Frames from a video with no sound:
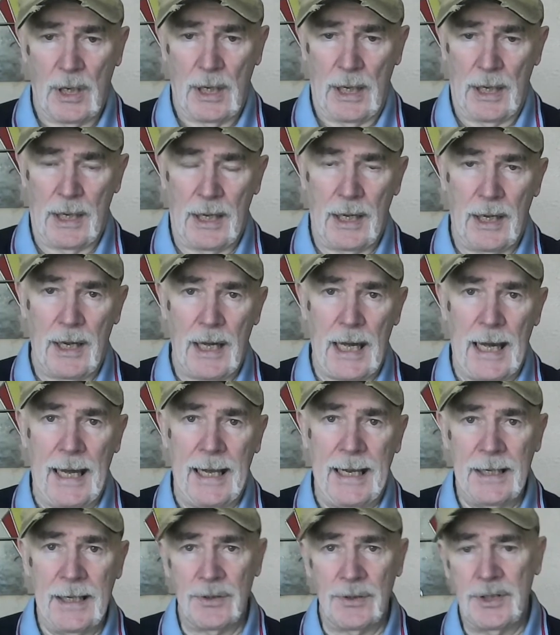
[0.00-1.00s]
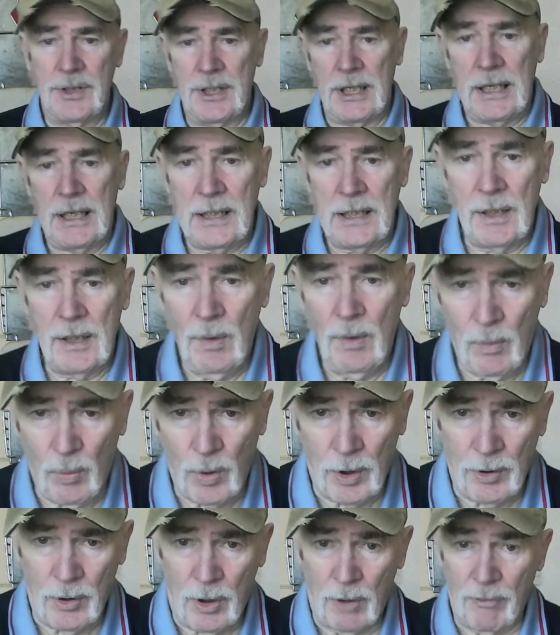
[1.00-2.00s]
A and D
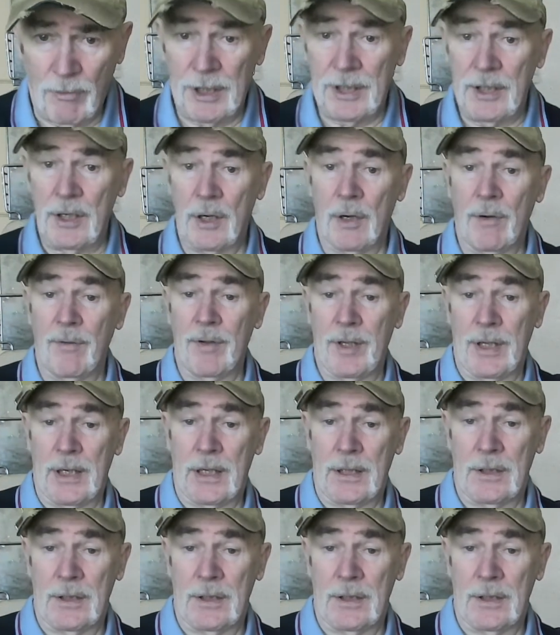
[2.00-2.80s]
were already over there.